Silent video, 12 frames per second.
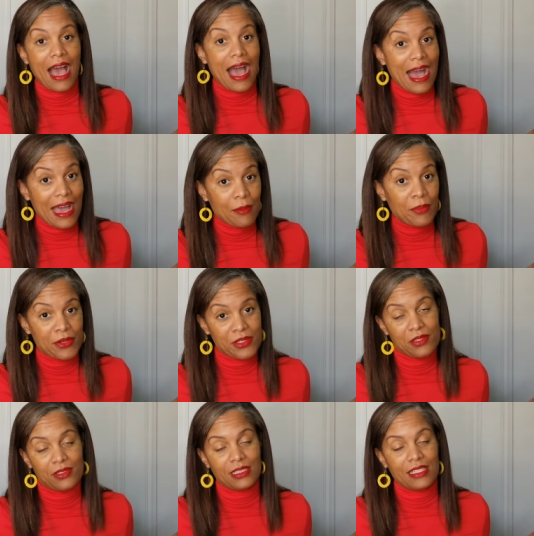I
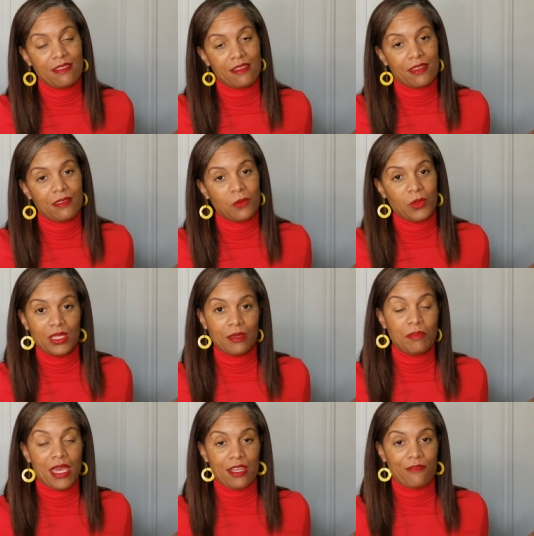personally think that we could
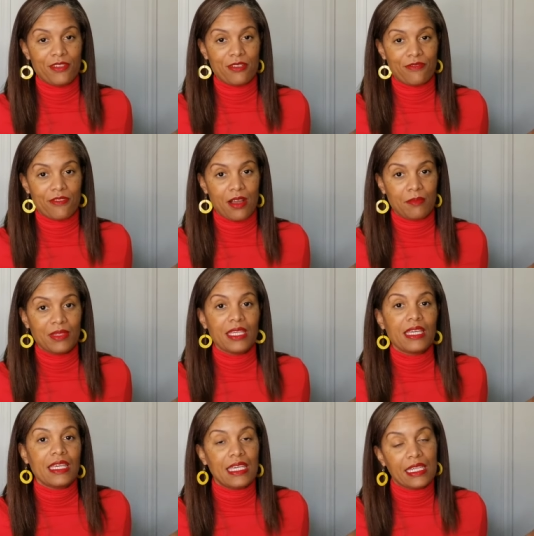benefit from
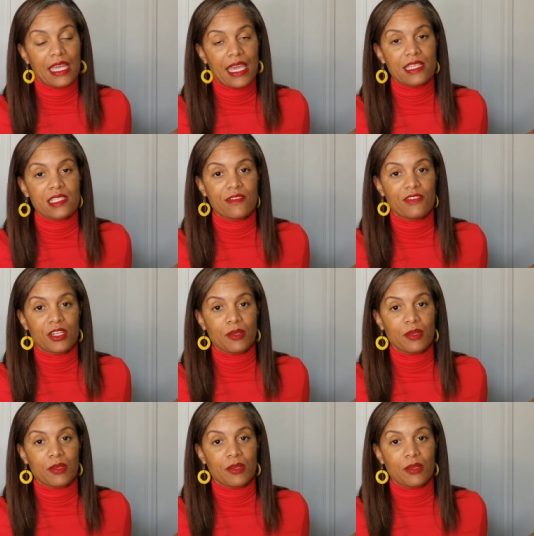in case of an